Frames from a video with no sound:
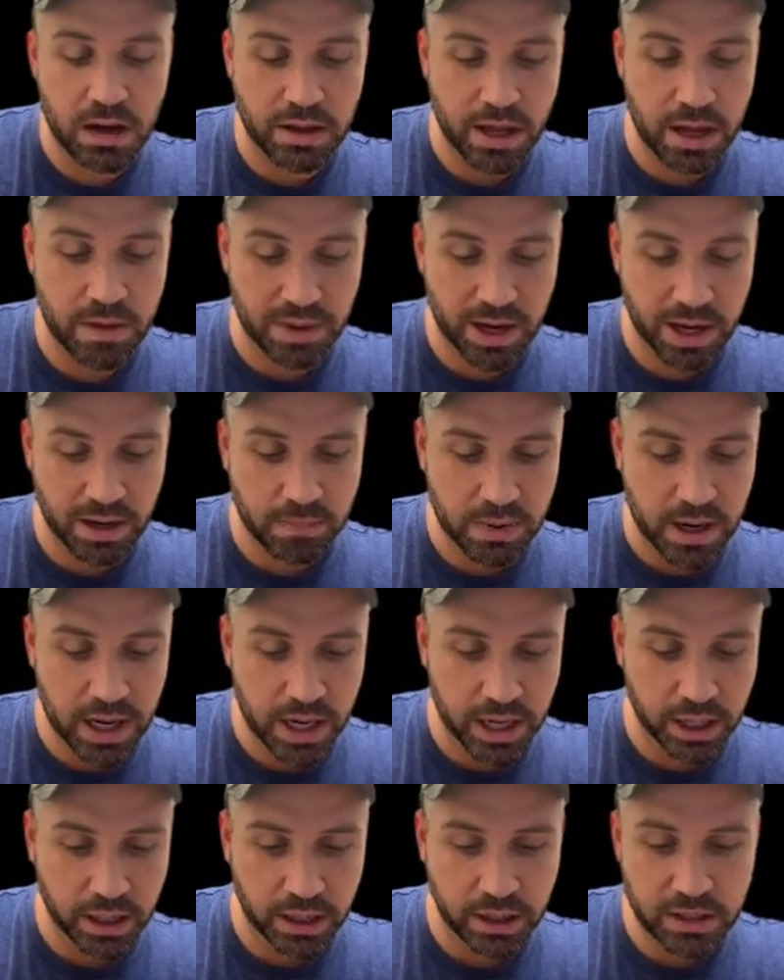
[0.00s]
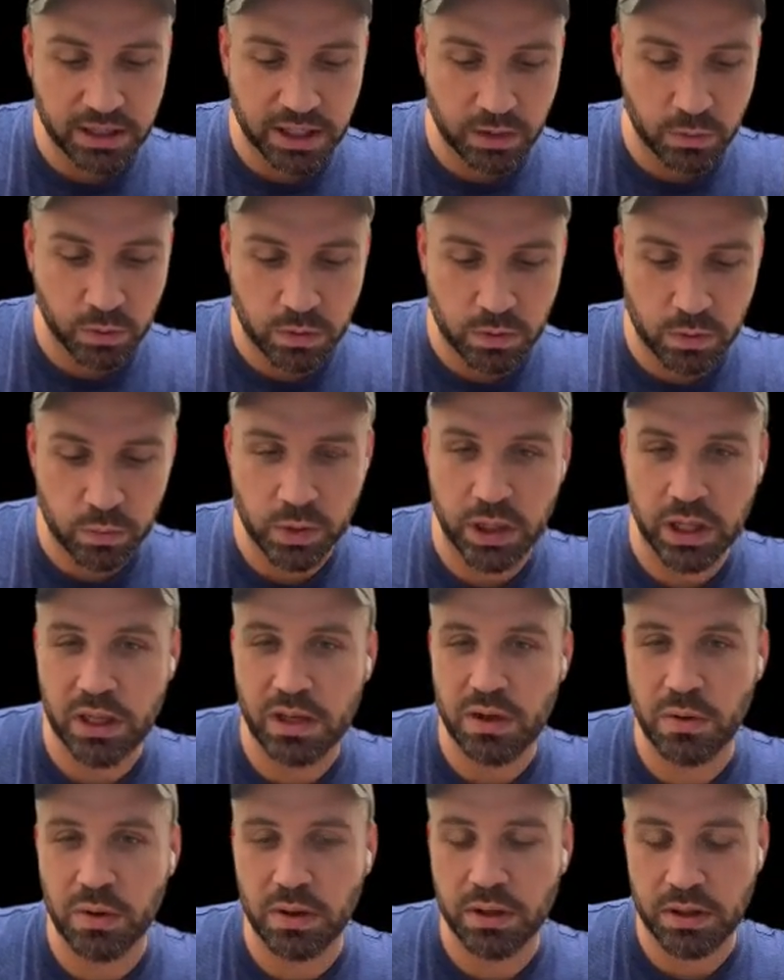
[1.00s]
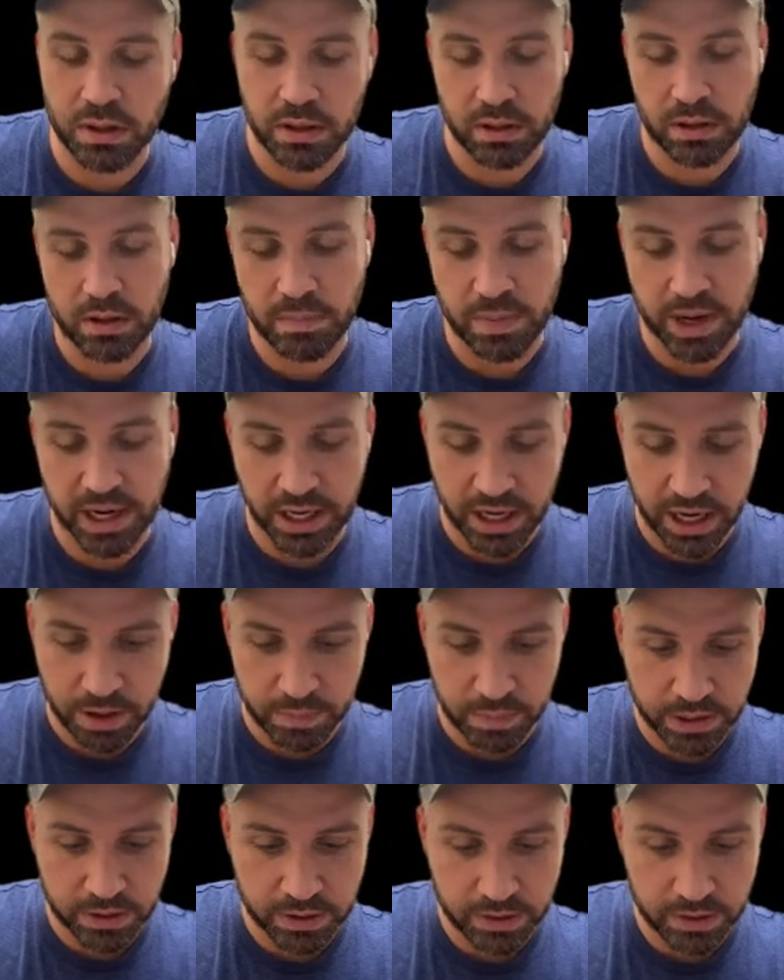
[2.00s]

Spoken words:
that main body, because that's what's really doing the main damage.